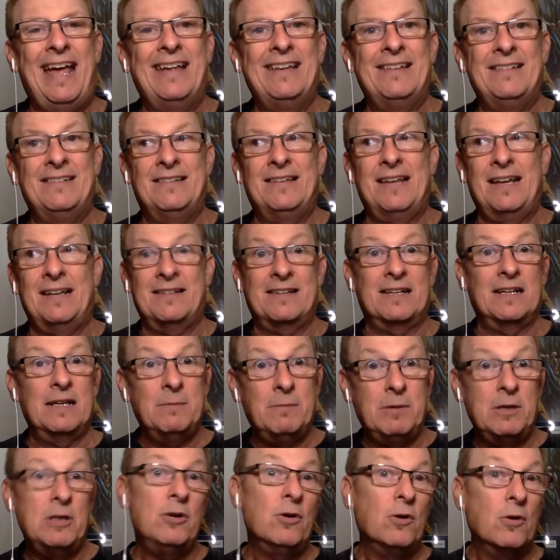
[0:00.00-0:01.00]
as that's going
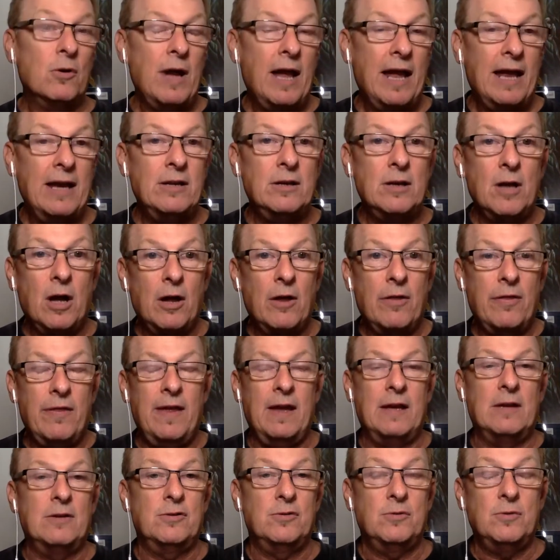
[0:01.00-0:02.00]
to be your end all
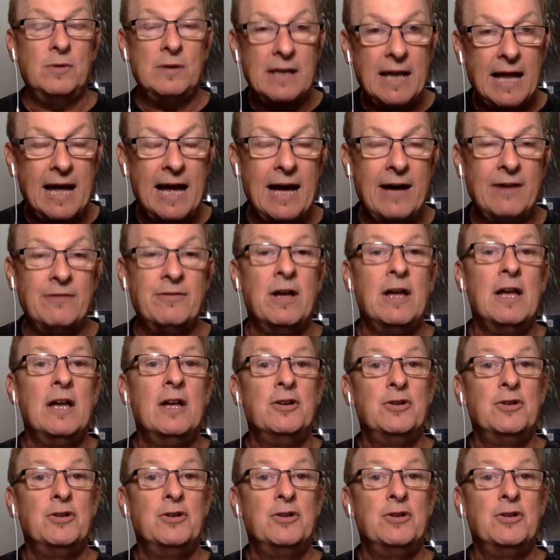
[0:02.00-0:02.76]
thing do a live